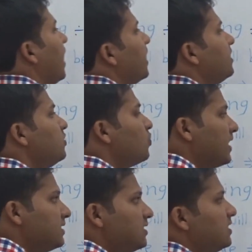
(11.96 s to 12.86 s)
and you
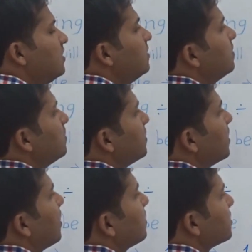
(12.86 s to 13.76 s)
can see
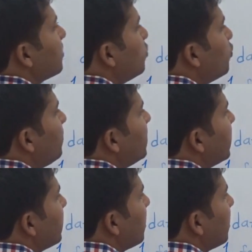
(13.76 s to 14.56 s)
there are some duplicate